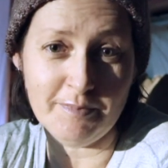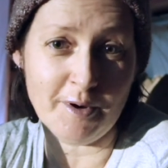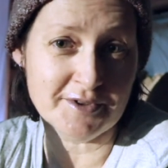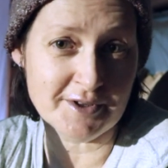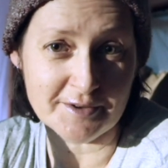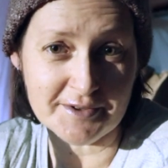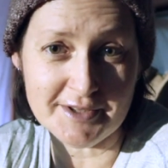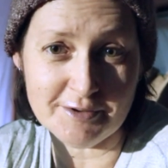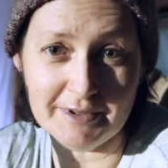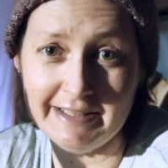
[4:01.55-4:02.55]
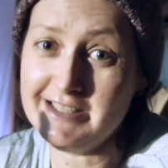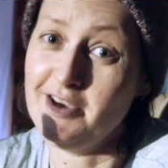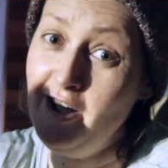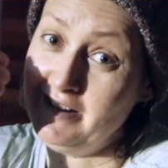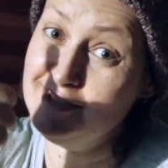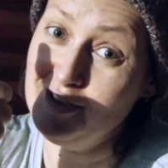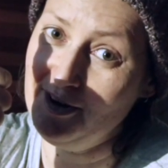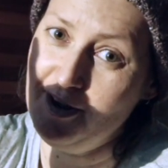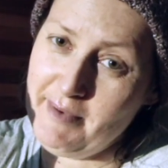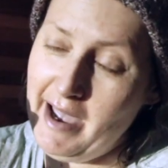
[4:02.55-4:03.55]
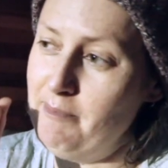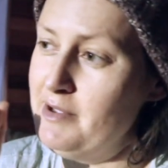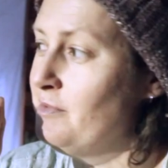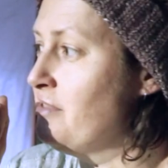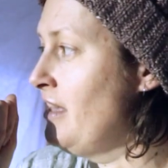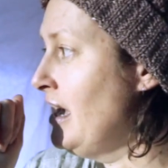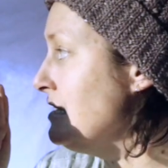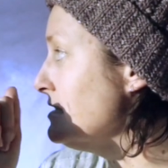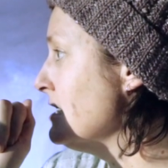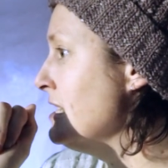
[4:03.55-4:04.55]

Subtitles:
Bolts are all still really tight, so I'm happy with that.